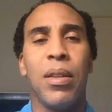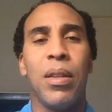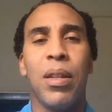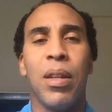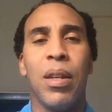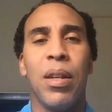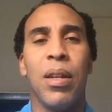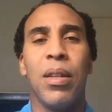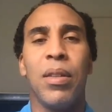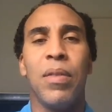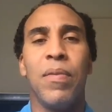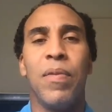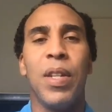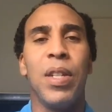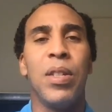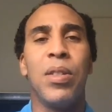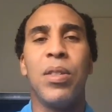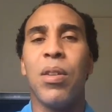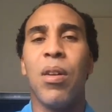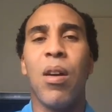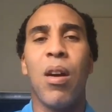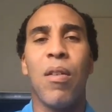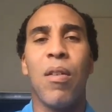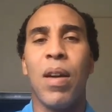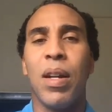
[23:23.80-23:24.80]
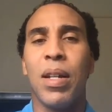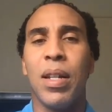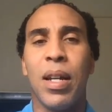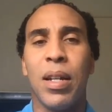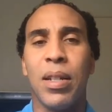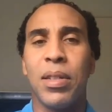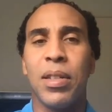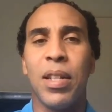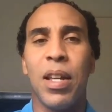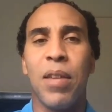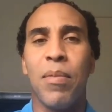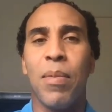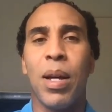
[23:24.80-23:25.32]
uh, VCR right now
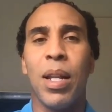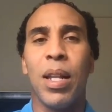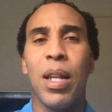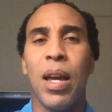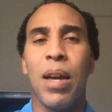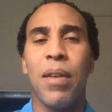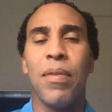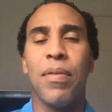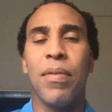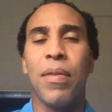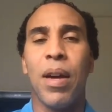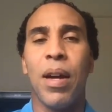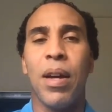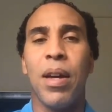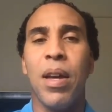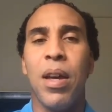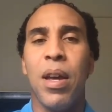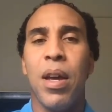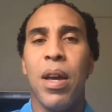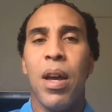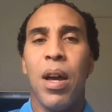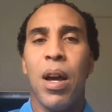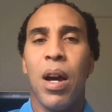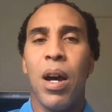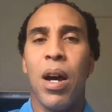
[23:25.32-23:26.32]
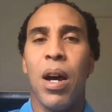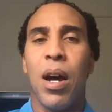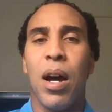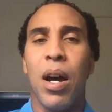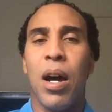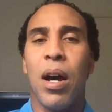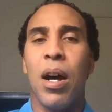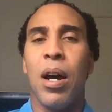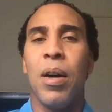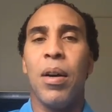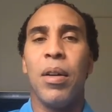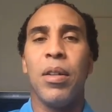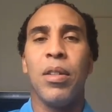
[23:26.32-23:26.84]
to save my life, right?
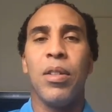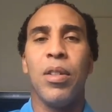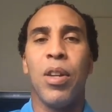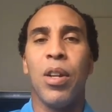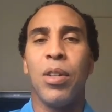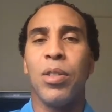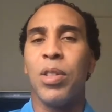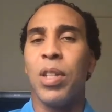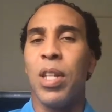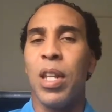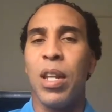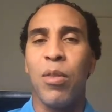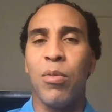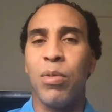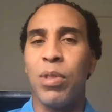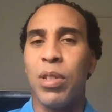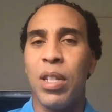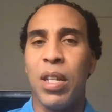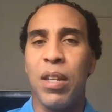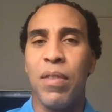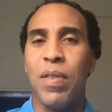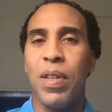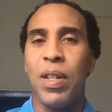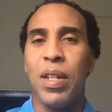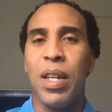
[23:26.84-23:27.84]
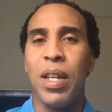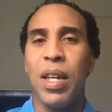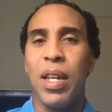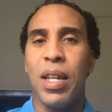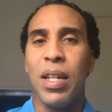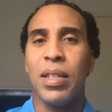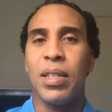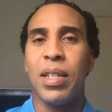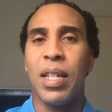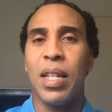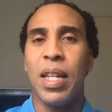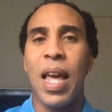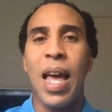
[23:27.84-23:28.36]
Uh, you know, so then it was
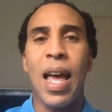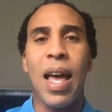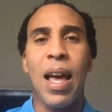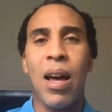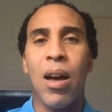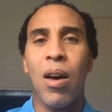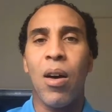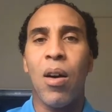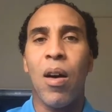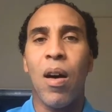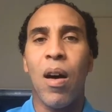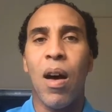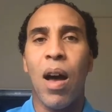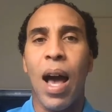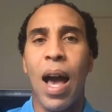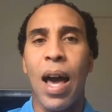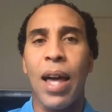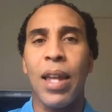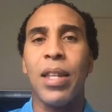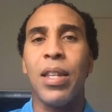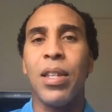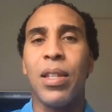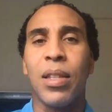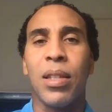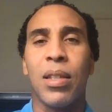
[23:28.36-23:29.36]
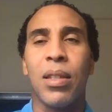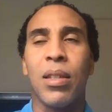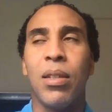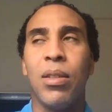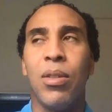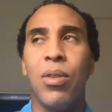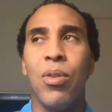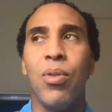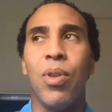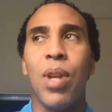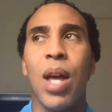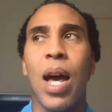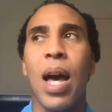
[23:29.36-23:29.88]
DVDs, and now I
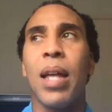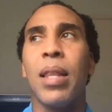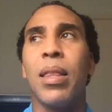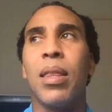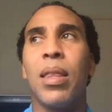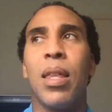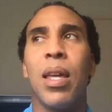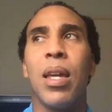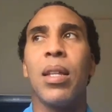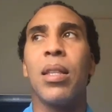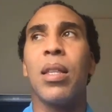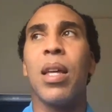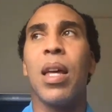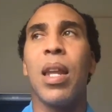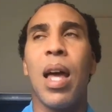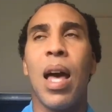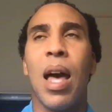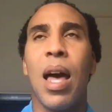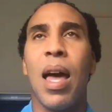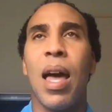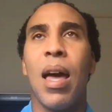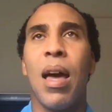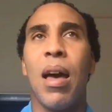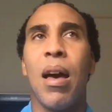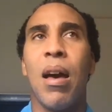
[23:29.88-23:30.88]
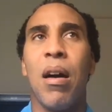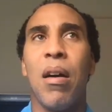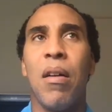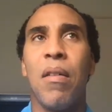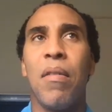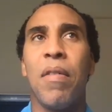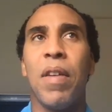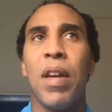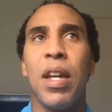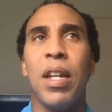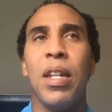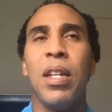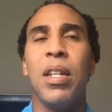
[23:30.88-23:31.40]
do not think that I
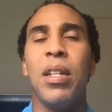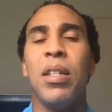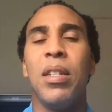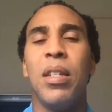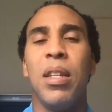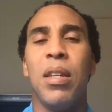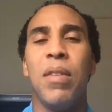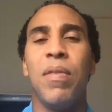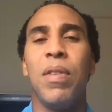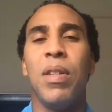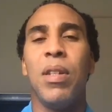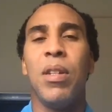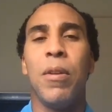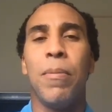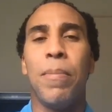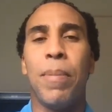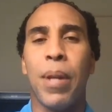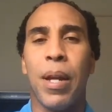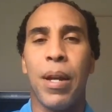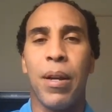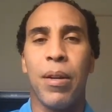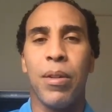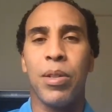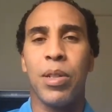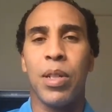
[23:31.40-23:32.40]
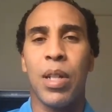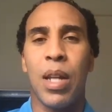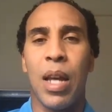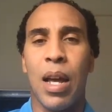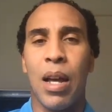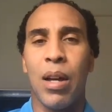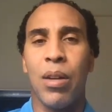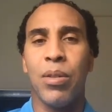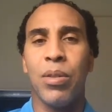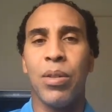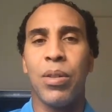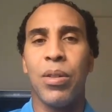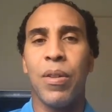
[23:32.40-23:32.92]
have any DVD players in the
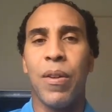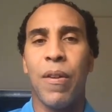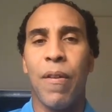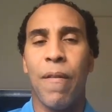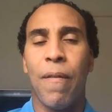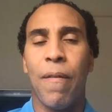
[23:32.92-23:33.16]
house,